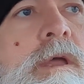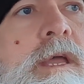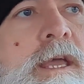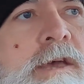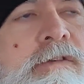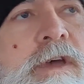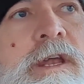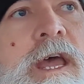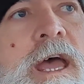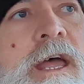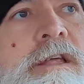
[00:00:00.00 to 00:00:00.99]
given
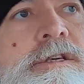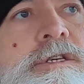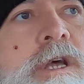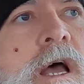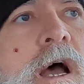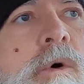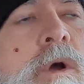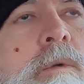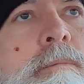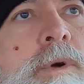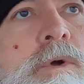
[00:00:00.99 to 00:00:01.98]
as
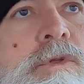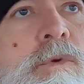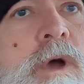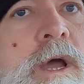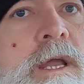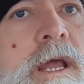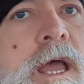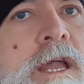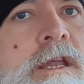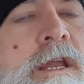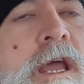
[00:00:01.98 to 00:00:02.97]
our birthright
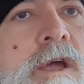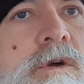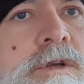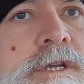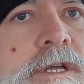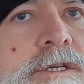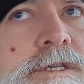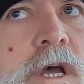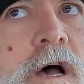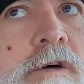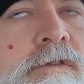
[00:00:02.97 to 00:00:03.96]
and inheritance
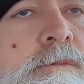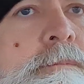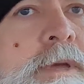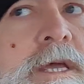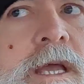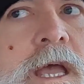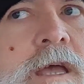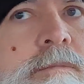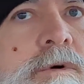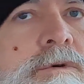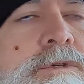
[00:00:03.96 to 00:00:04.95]
of being
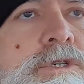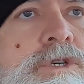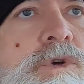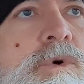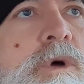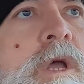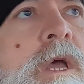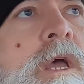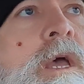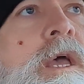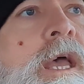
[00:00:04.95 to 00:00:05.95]
able to
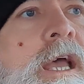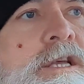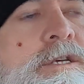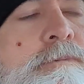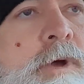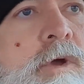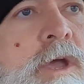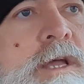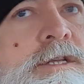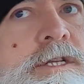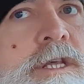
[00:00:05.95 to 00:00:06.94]

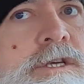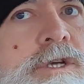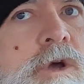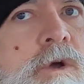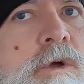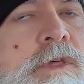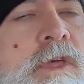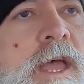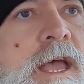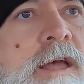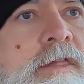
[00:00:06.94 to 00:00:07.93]
experience this earth
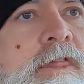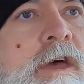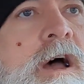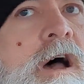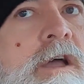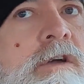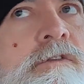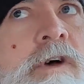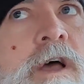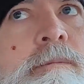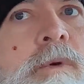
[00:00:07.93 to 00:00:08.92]
in the higher
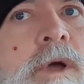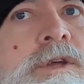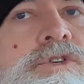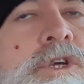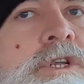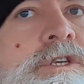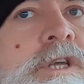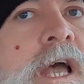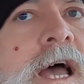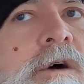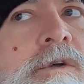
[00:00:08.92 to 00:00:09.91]
vibrations,
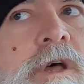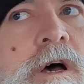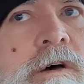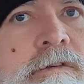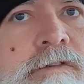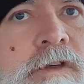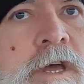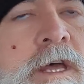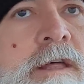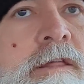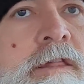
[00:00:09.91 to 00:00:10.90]
out of
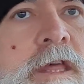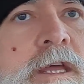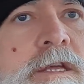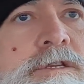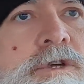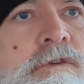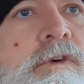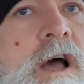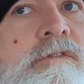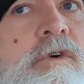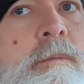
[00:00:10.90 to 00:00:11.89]
the
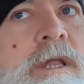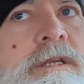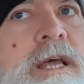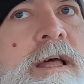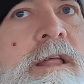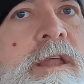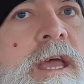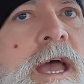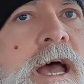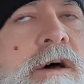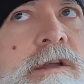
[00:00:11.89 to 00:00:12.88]
survival
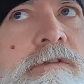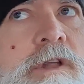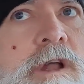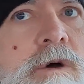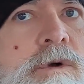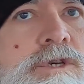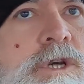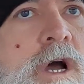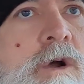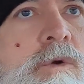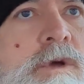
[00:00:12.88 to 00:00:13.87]
mentality, out of the lower
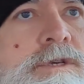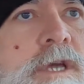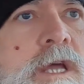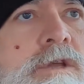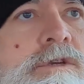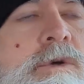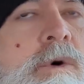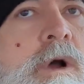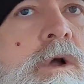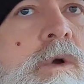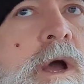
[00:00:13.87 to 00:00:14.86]
chakras, into
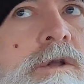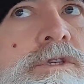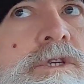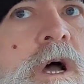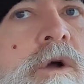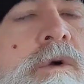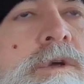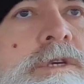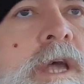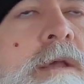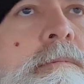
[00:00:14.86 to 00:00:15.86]
our crown
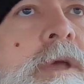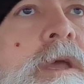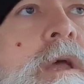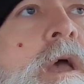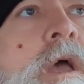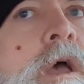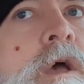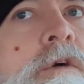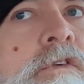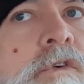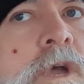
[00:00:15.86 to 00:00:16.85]
chakras, and be
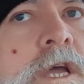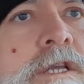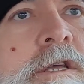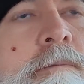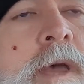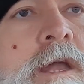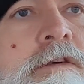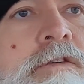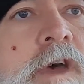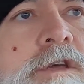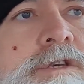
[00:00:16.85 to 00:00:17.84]
free to
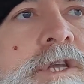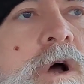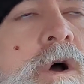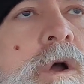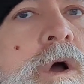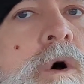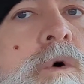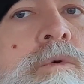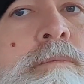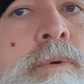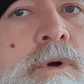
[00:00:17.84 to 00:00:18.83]
manifest our
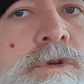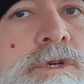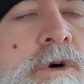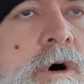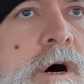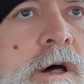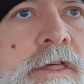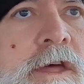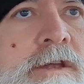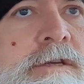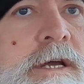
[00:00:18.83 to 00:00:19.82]
own personal
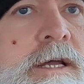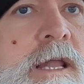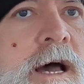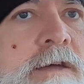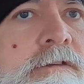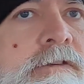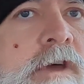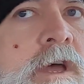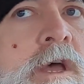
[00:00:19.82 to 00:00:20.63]
authentic life,